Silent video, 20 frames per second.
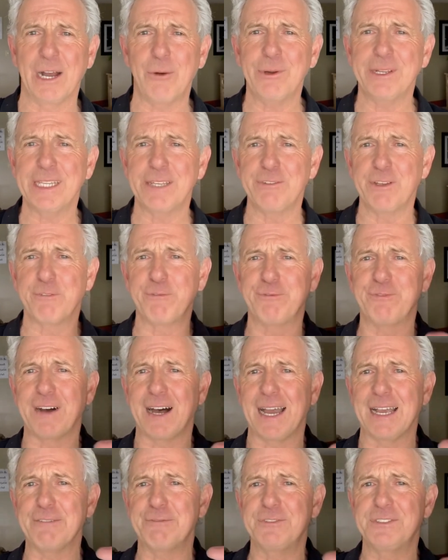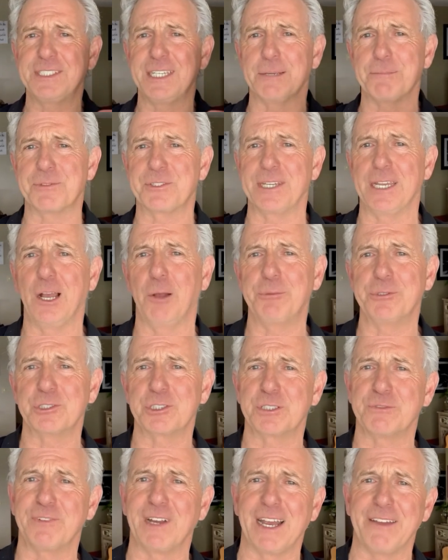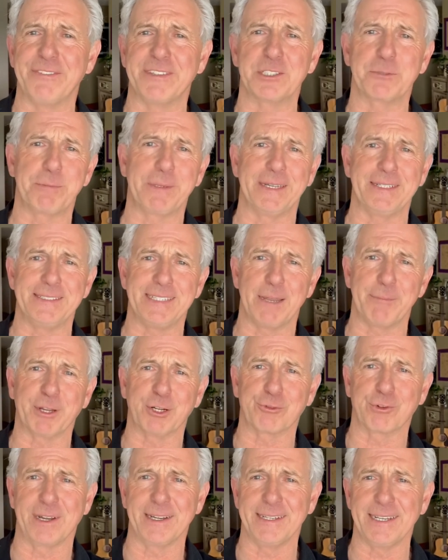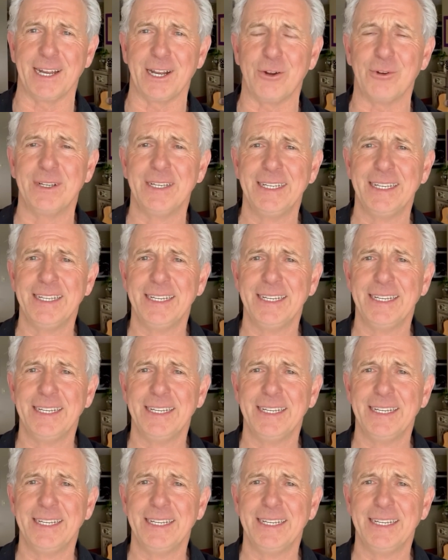I want to give you five tips to help you survive this pandemic right now